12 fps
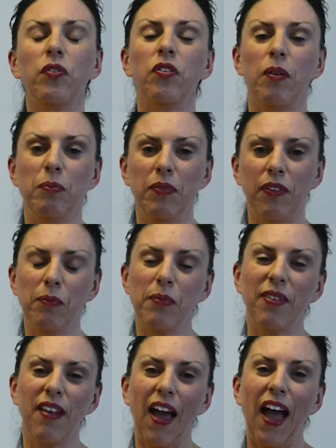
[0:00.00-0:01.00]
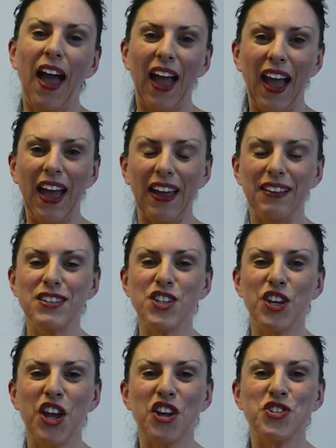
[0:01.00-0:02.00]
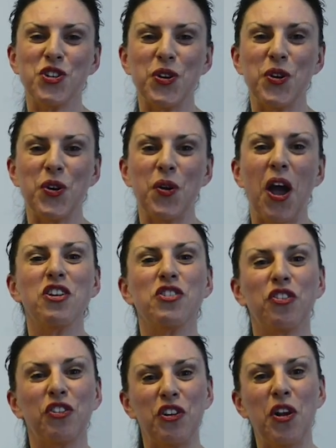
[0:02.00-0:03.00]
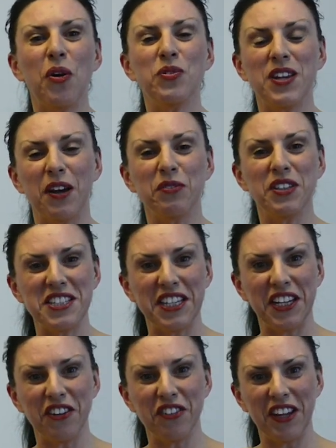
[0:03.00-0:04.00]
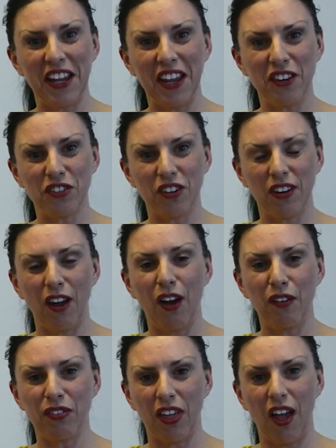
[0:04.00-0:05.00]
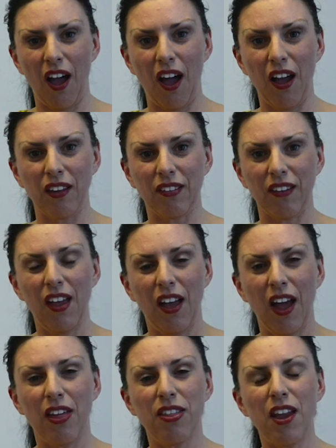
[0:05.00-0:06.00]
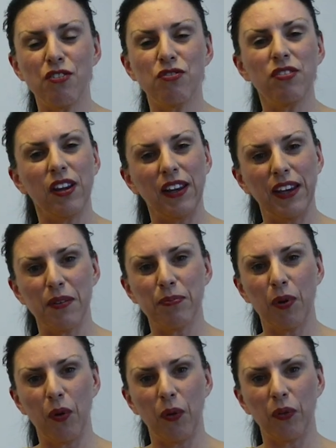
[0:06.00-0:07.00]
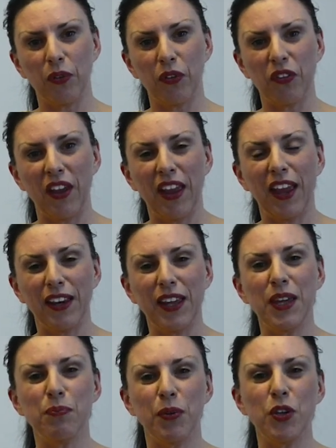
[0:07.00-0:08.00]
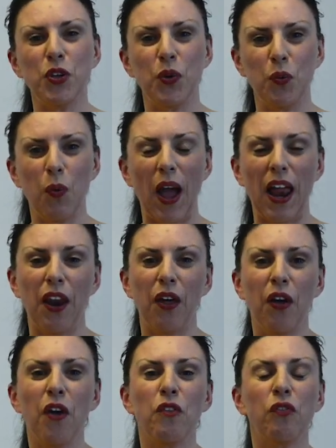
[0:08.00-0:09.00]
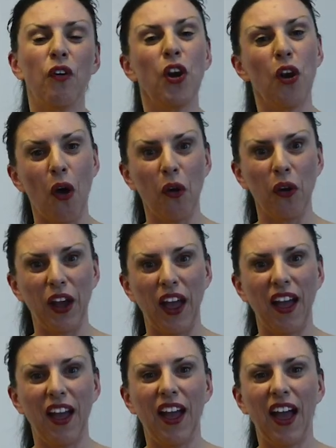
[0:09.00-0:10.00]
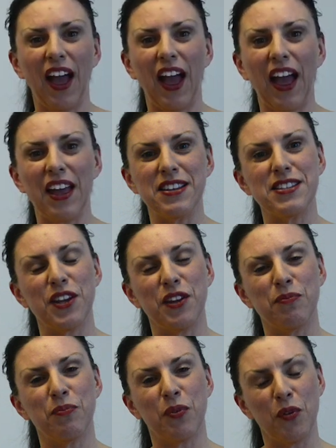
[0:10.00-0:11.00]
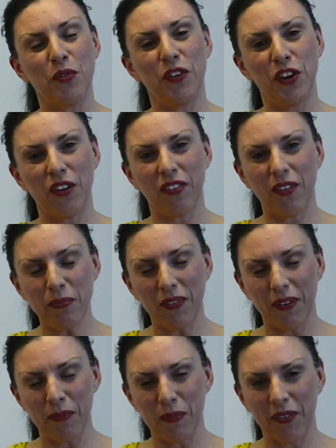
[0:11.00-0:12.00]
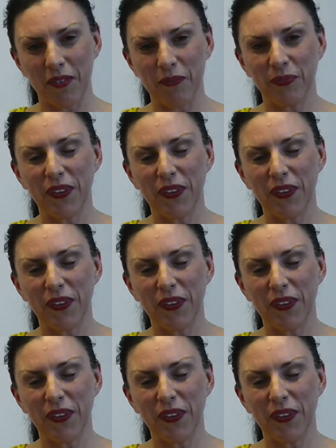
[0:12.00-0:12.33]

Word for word: symptoms and to slow down deterioration of the heart. And they're really important in keeping you well for longer and improving your symptoms.